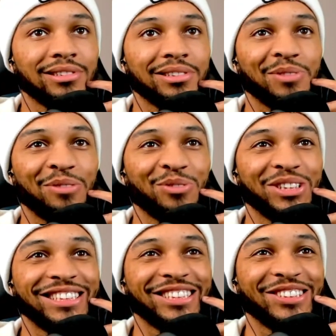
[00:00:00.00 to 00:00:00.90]
My boy
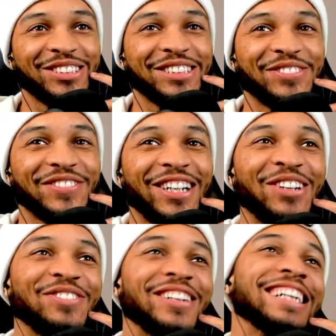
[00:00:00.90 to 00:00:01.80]
Joseph.
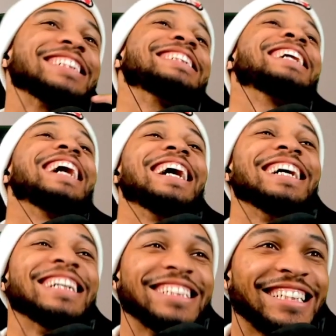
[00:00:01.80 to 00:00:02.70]
Oh my
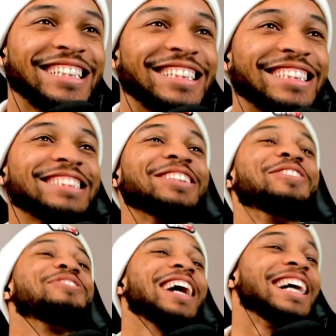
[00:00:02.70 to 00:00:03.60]
god. It's so
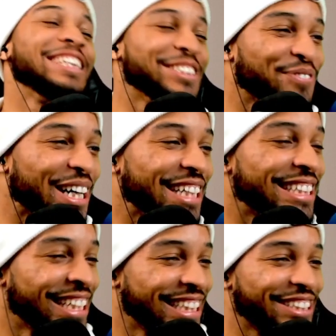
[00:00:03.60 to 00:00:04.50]
fire.
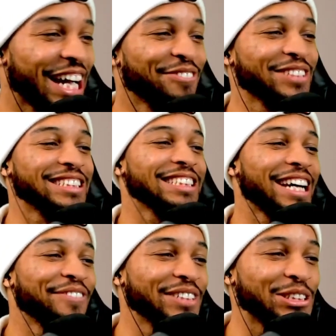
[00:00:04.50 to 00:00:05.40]

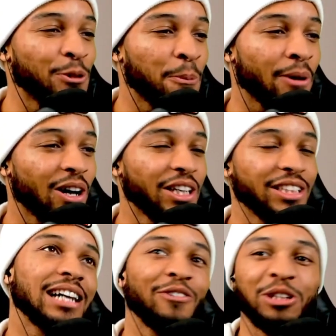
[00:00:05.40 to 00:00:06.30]
Every new part.
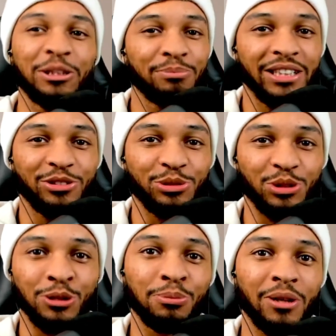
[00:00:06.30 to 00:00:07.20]
I've only been through
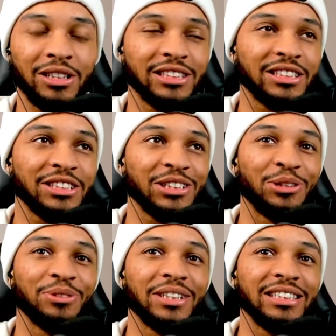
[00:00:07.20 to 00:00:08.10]
two parts of this show,
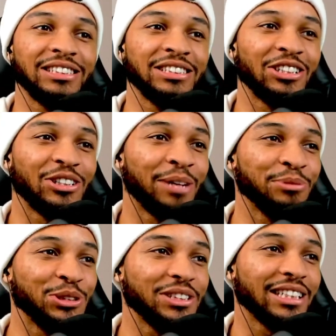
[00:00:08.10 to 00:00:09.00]
but you know, I'm
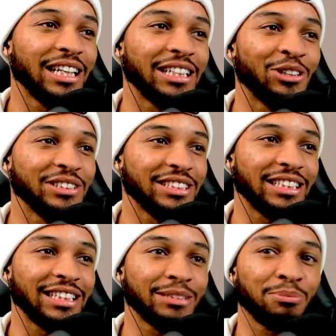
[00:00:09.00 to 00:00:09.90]
used to like going to the
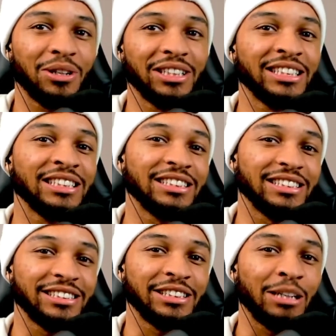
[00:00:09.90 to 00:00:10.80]
next part in
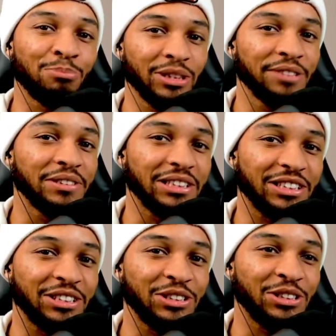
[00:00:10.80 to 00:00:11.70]
the previous
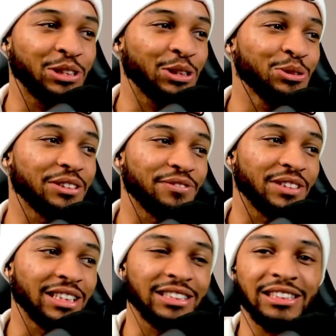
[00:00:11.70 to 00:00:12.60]
Joseph
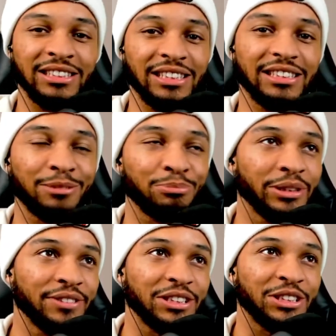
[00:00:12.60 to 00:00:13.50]
doesn't exist, the
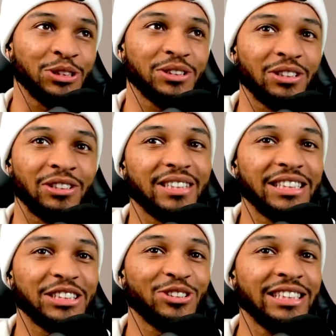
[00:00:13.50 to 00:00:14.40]
previous Joestar.
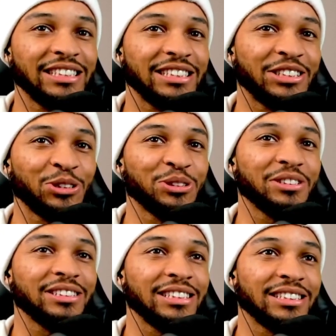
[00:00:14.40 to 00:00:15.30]
It's crazy,
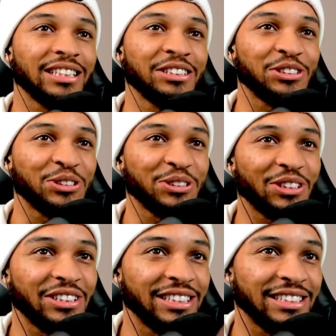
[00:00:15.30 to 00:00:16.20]
this other
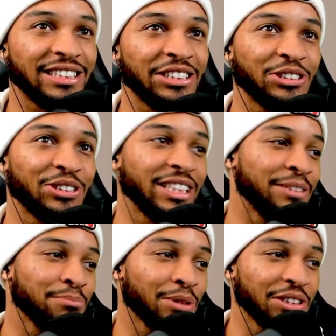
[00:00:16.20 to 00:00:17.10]
Joestar is still
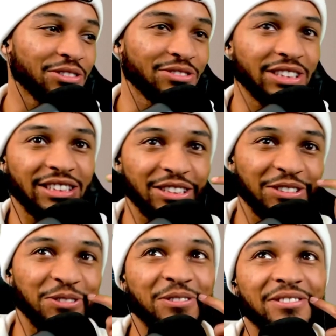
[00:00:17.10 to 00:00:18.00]
in part 3, too.